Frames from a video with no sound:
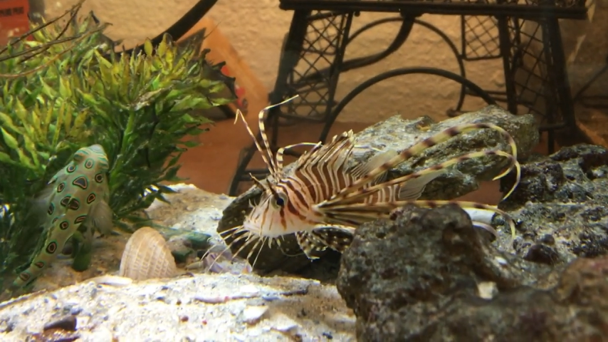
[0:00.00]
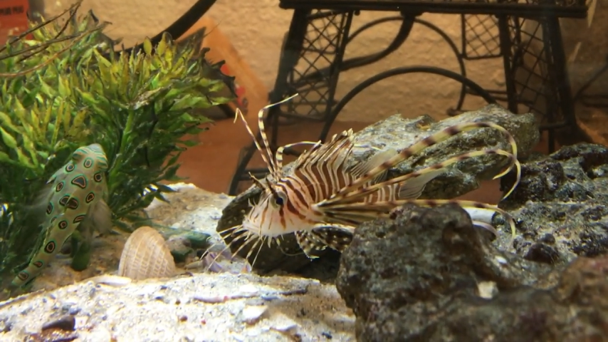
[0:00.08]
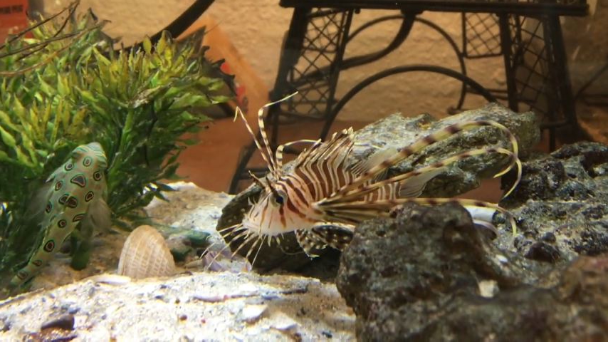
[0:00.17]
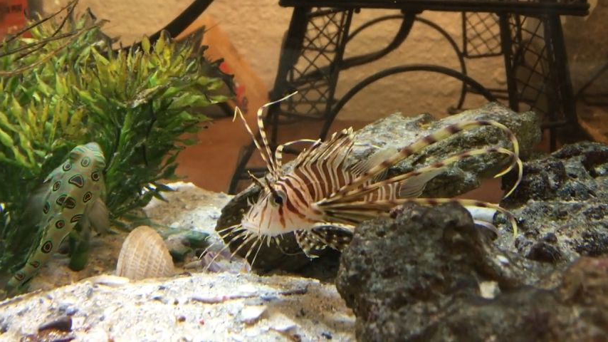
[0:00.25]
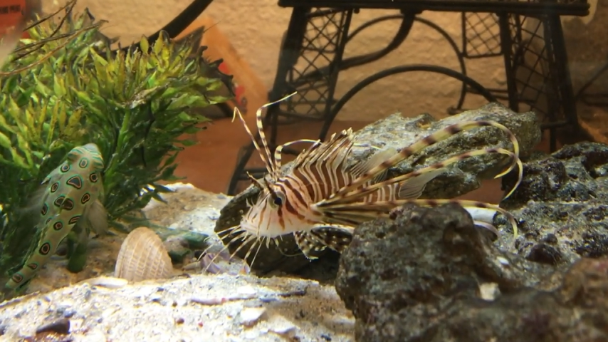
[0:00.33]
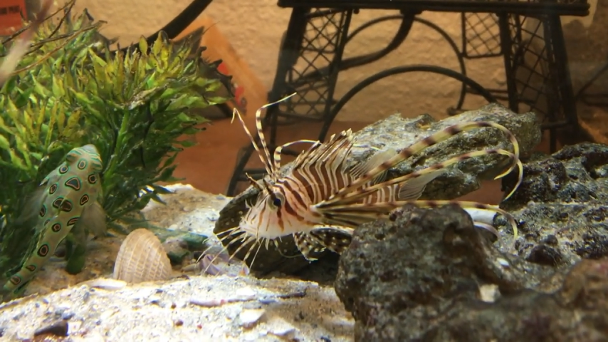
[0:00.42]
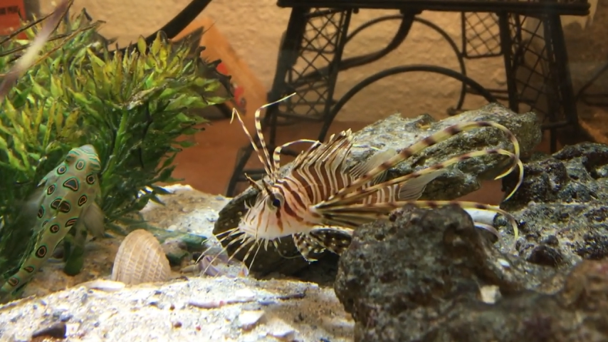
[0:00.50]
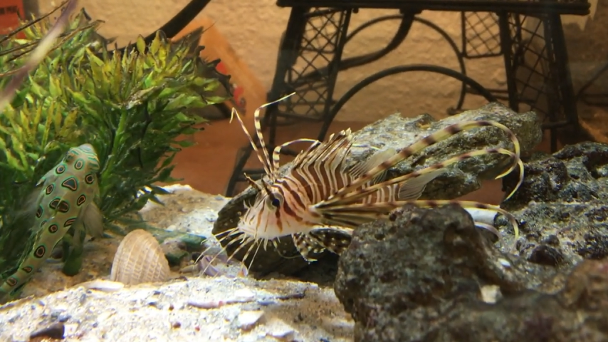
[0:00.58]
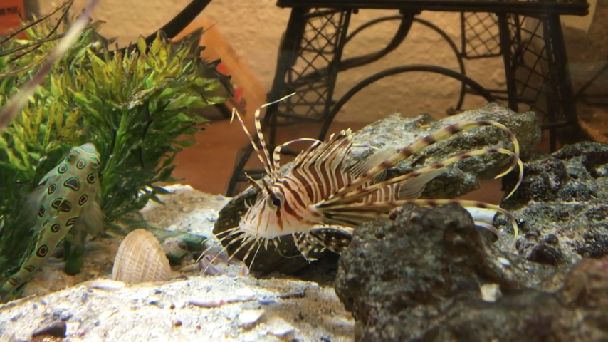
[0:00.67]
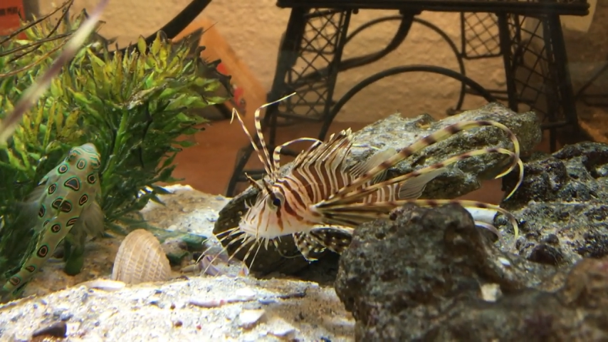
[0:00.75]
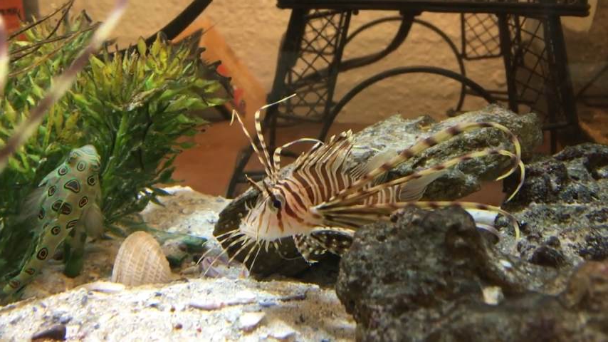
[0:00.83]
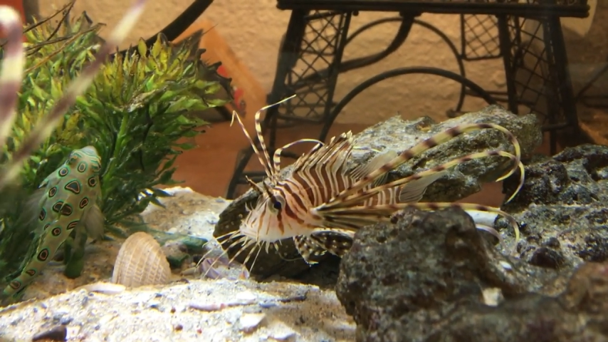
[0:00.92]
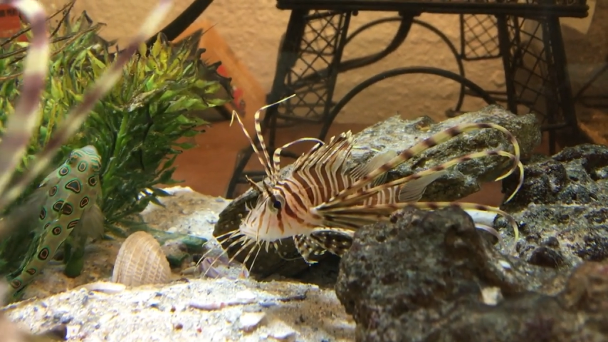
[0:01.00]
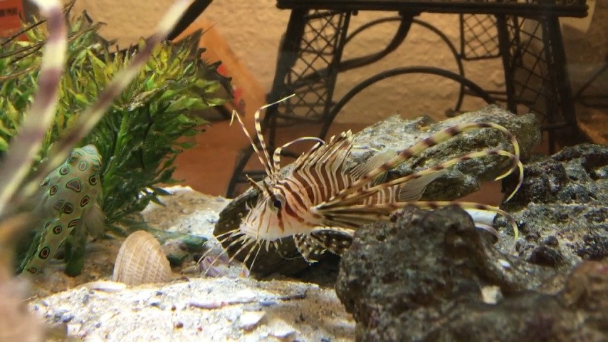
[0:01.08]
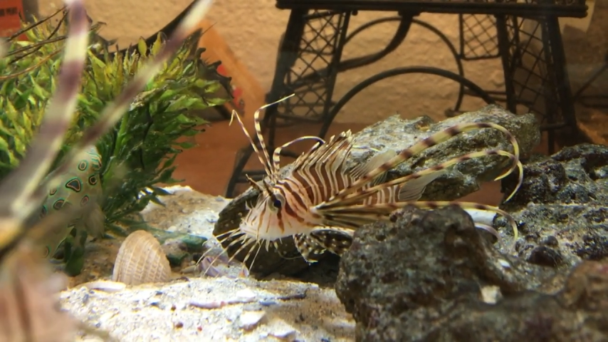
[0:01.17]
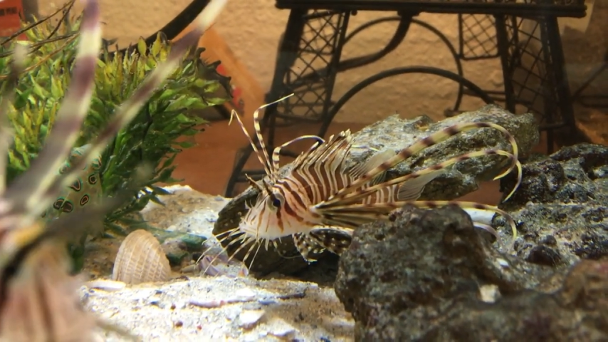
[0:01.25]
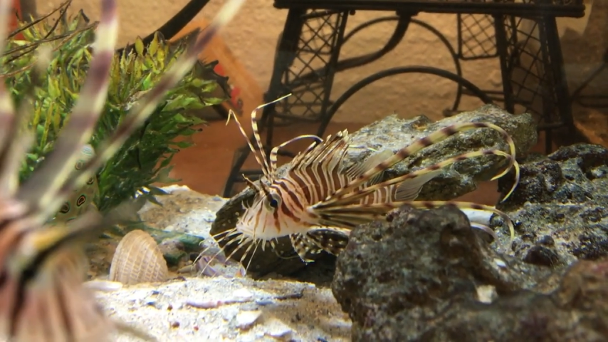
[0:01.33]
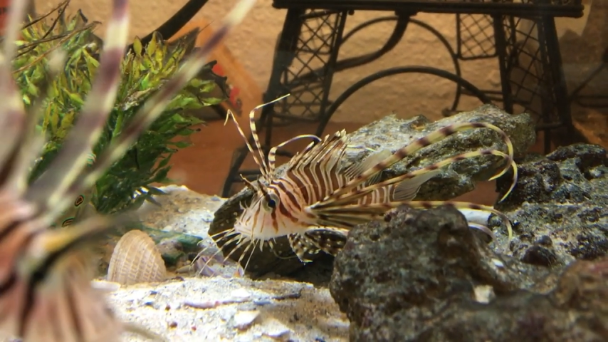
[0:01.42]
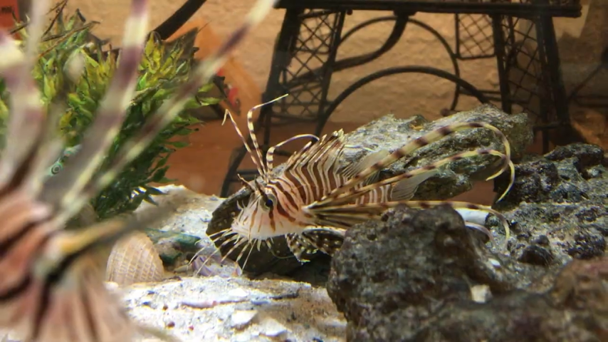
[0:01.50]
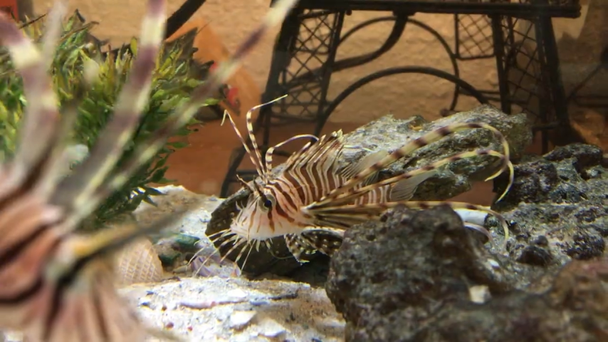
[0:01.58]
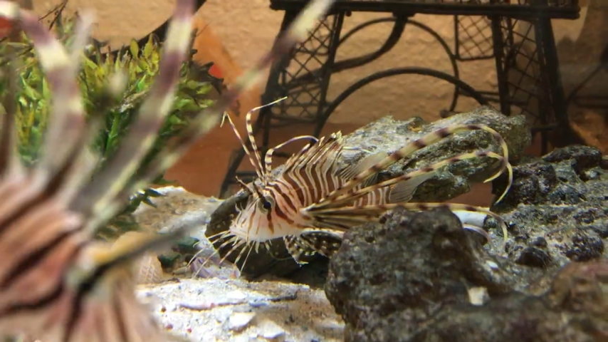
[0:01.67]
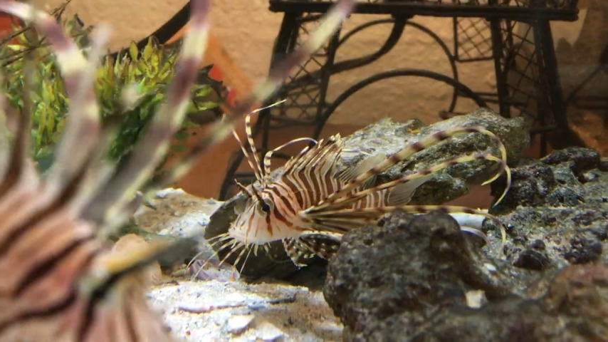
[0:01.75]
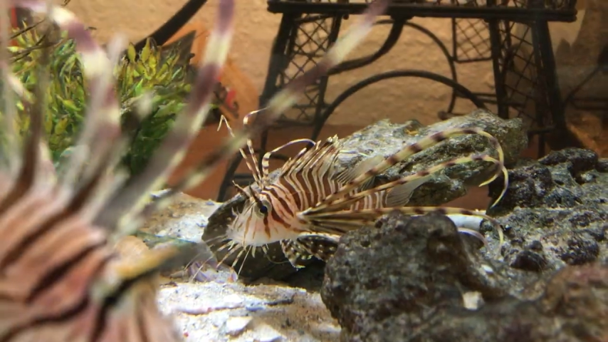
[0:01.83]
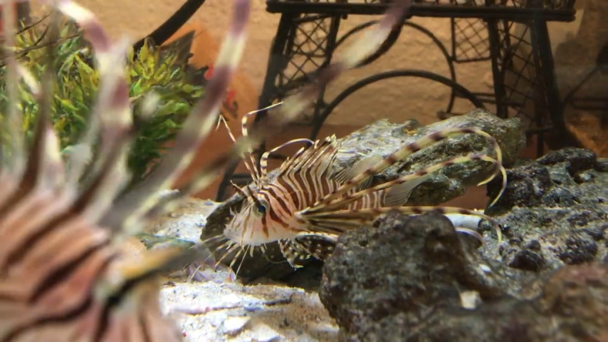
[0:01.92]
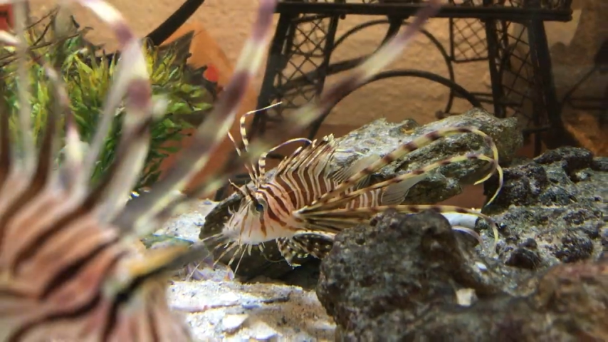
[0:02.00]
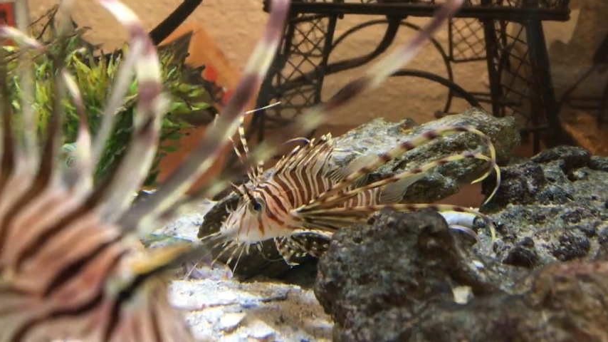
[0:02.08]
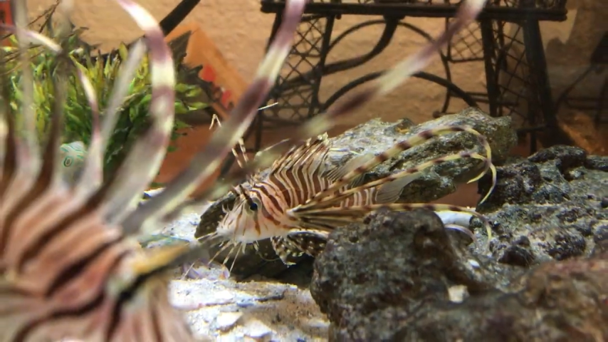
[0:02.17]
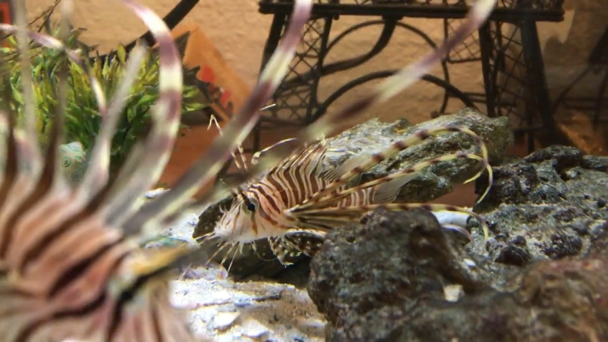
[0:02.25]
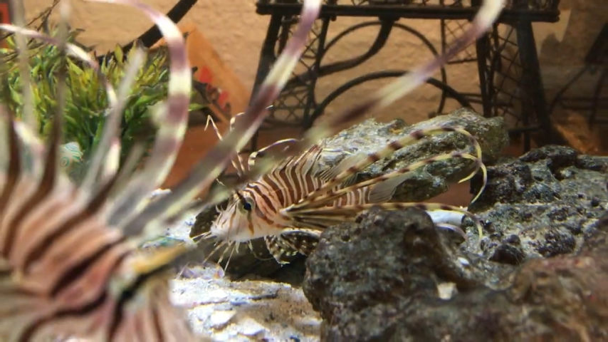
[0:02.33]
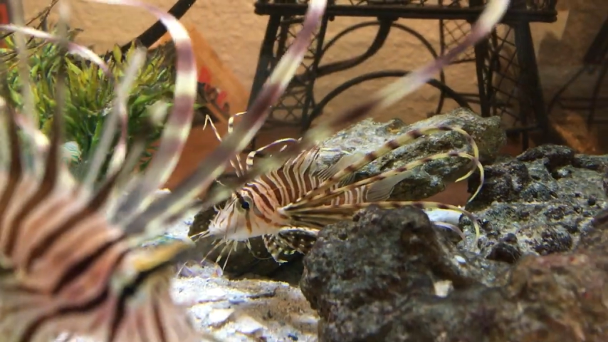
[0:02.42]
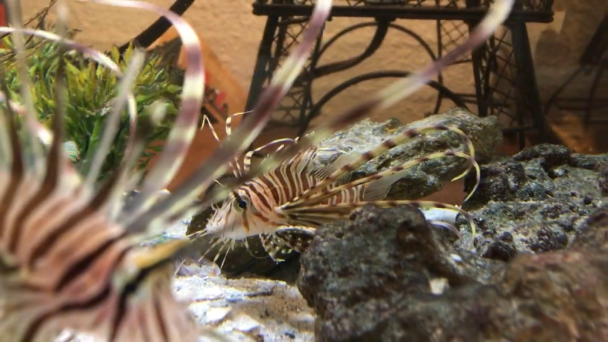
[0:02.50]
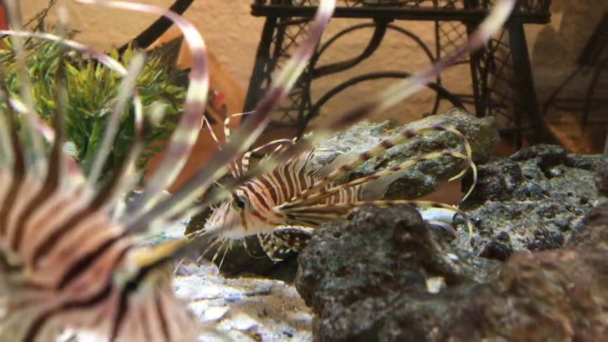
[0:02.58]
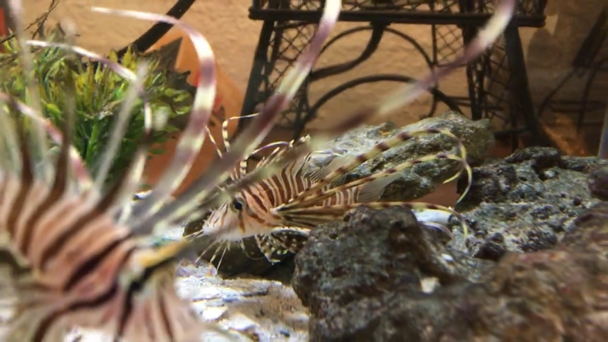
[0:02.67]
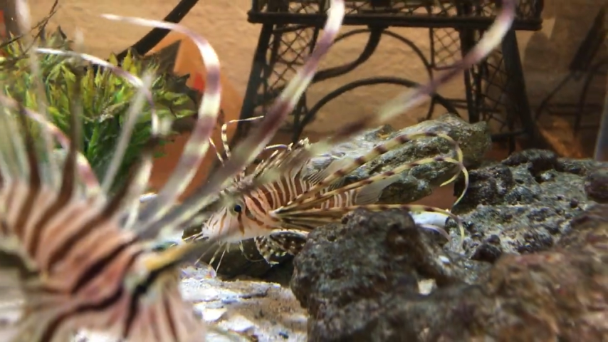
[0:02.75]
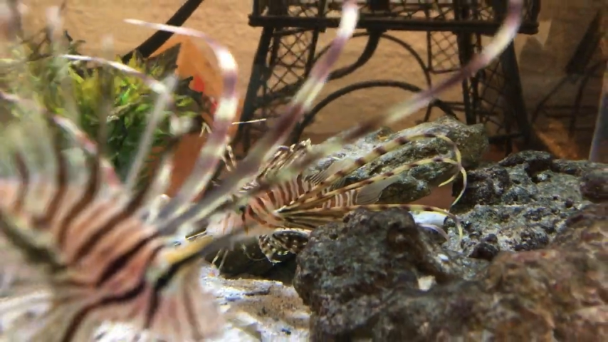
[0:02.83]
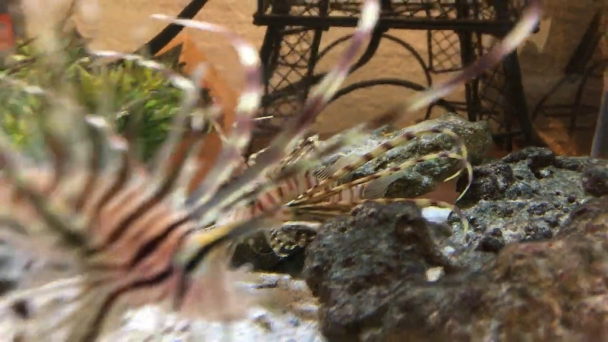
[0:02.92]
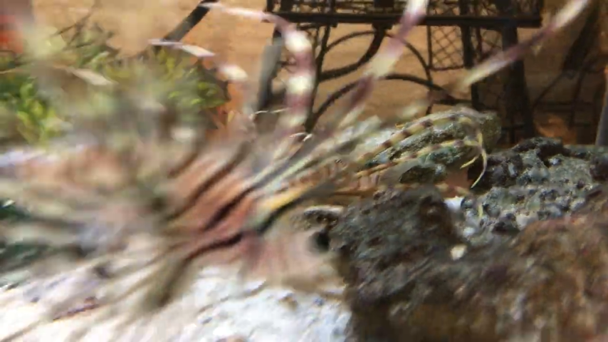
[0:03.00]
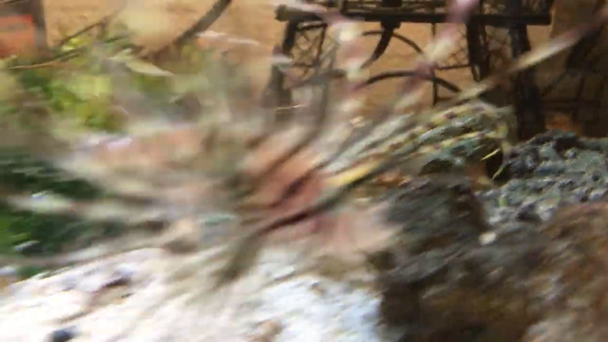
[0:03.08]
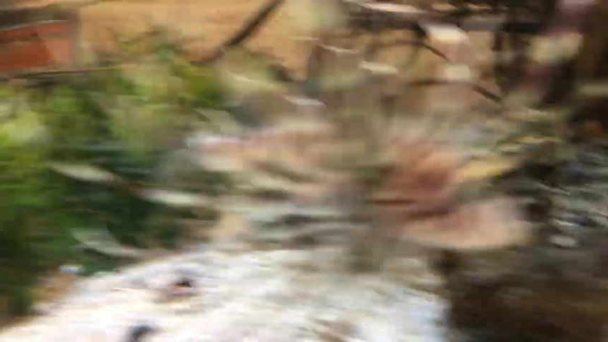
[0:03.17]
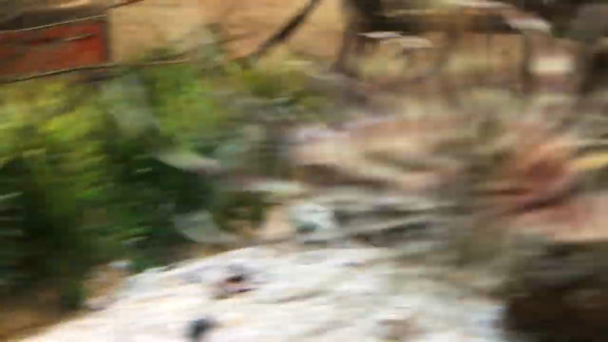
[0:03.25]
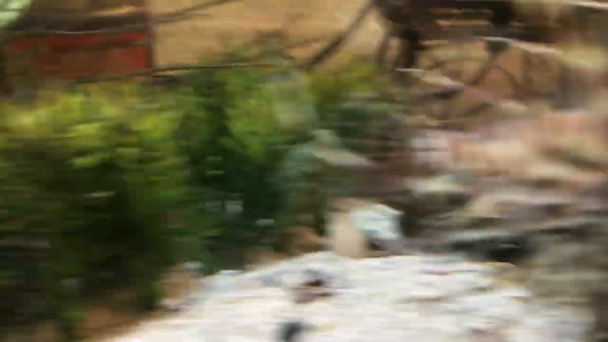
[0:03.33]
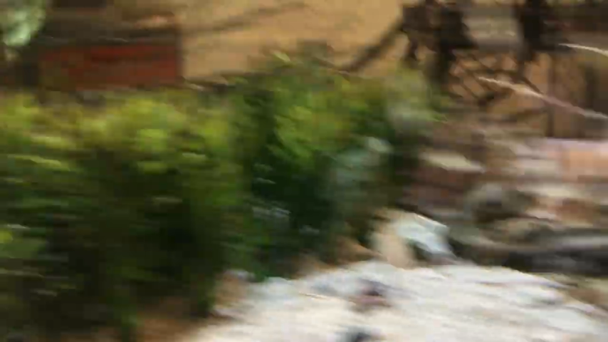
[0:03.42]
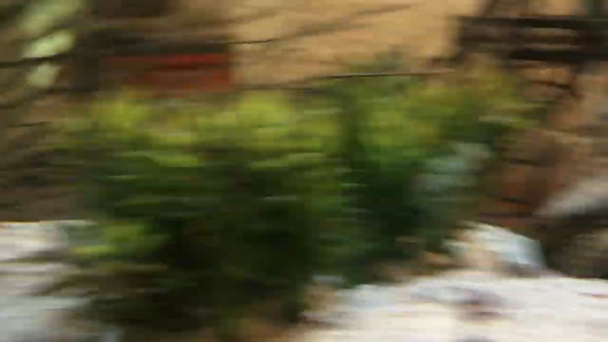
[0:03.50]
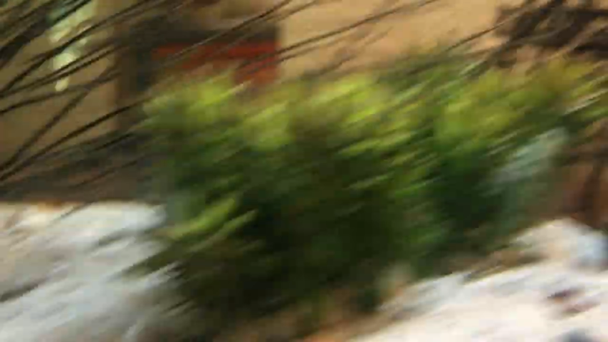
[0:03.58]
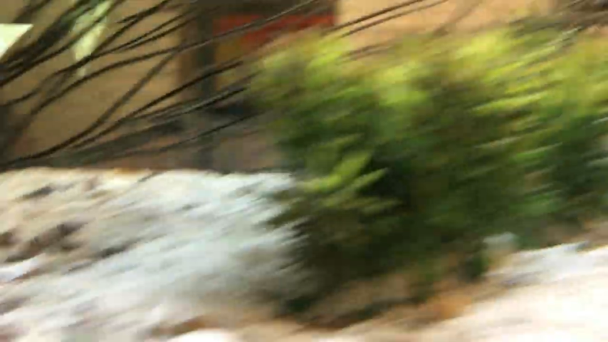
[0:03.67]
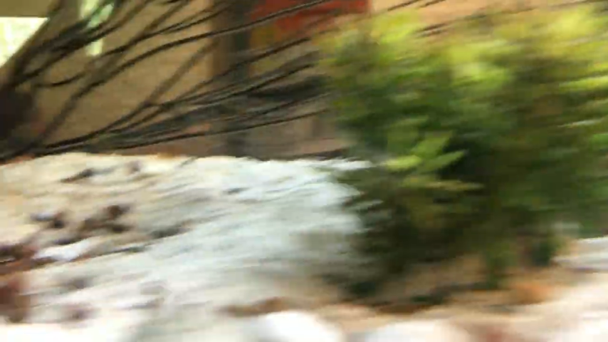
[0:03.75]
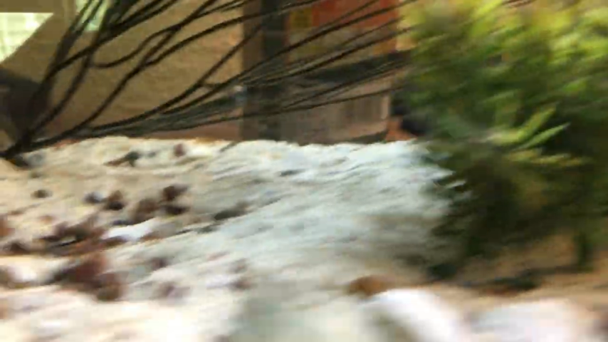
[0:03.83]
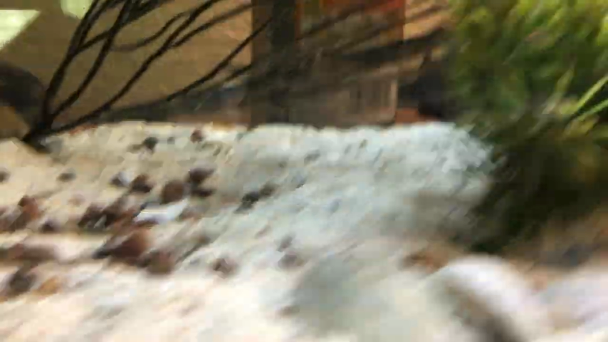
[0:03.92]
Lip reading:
(no speaker visible)